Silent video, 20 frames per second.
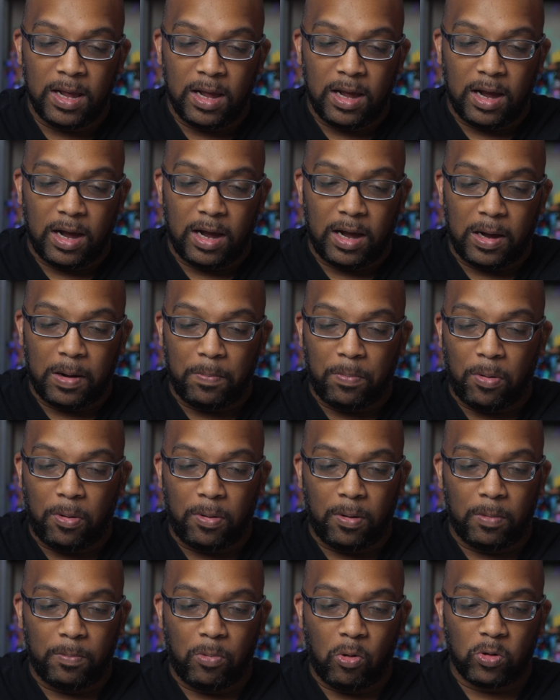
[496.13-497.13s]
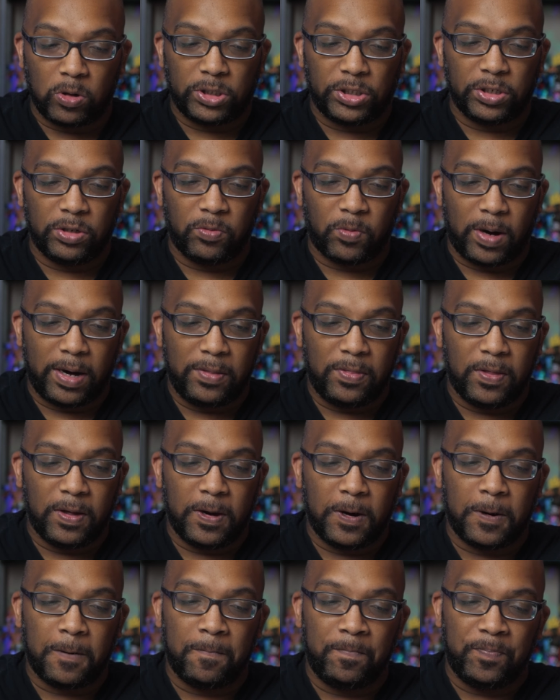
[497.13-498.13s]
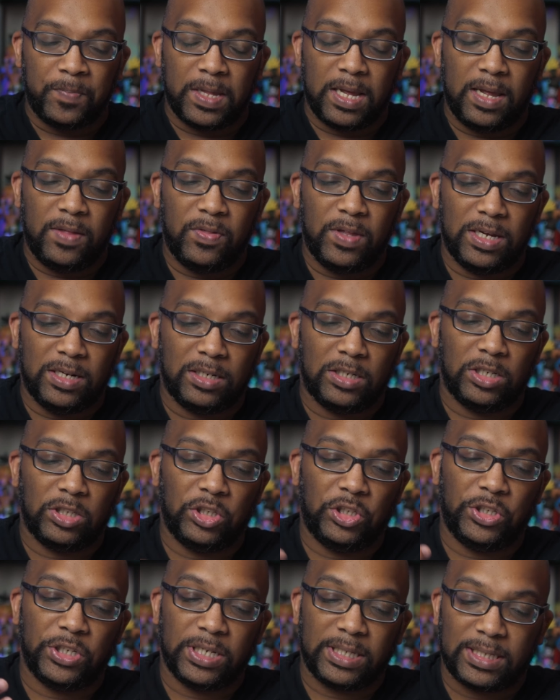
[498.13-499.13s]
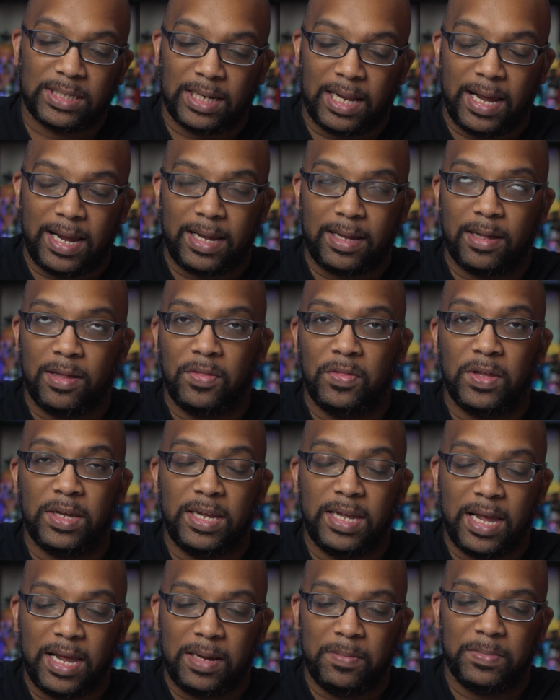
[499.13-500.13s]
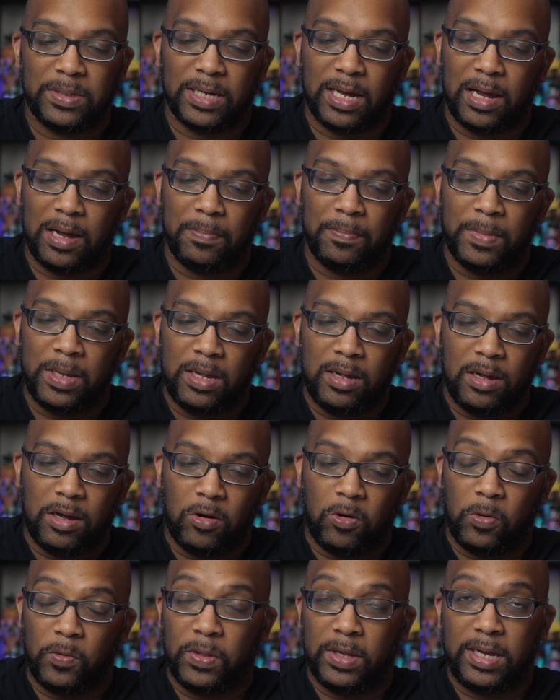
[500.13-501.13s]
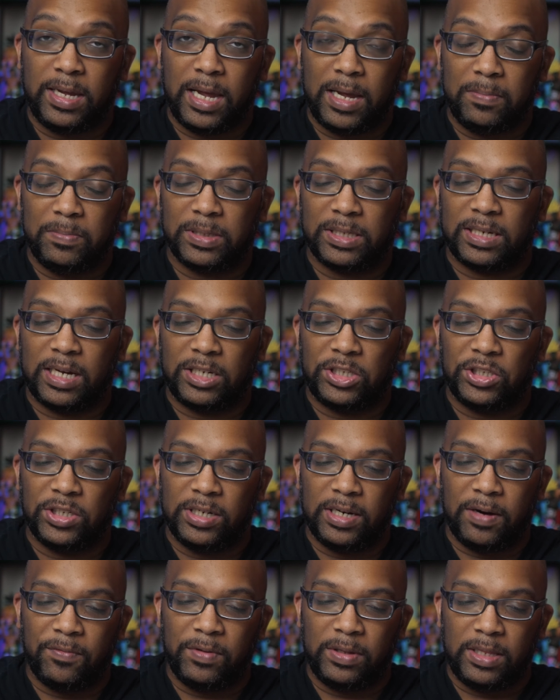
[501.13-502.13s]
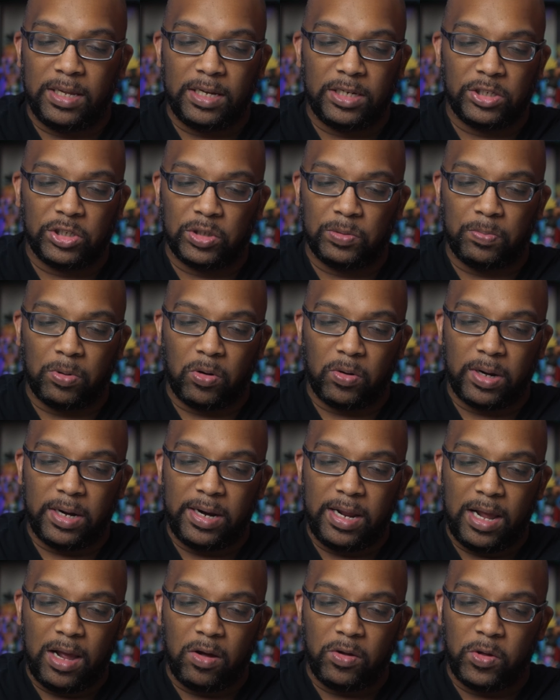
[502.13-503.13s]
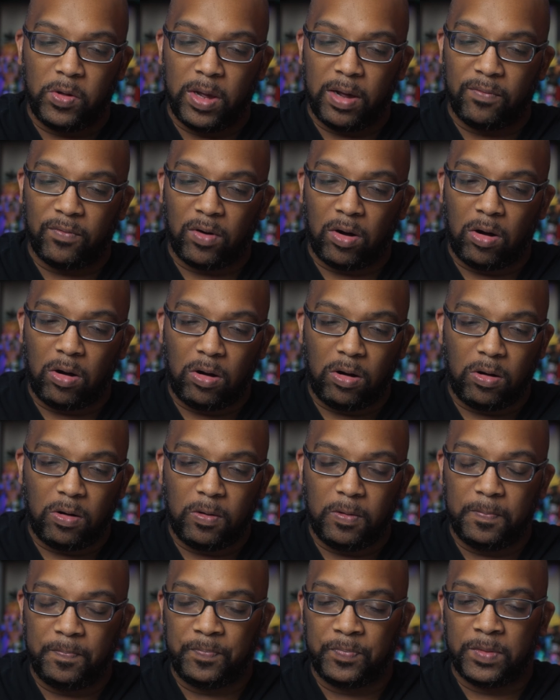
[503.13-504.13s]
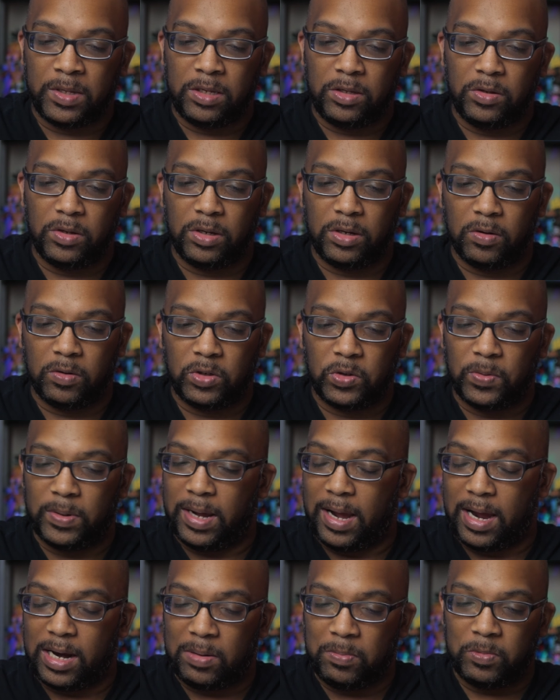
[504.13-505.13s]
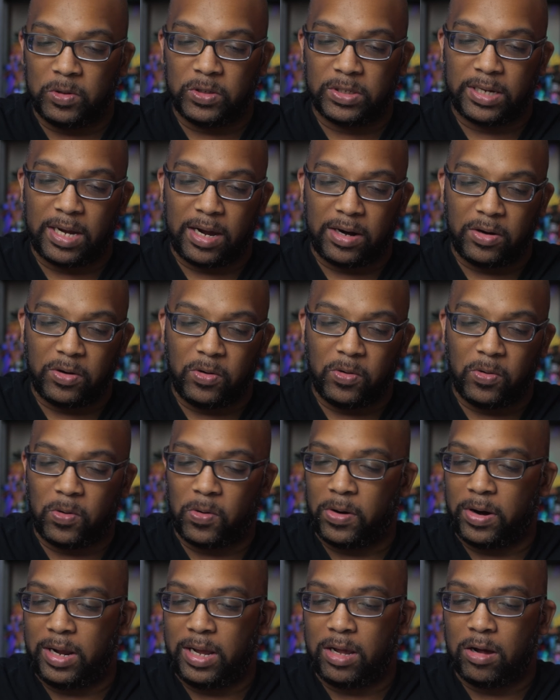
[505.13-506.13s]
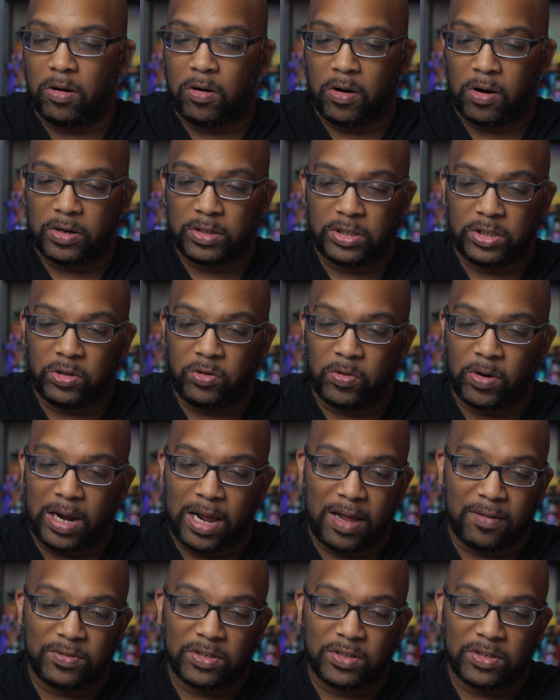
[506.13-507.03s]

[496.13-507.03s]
portion right there. And then just like the games app or the game section, everything is just broken down. You have all, you can go to an animals category, arts and crafts,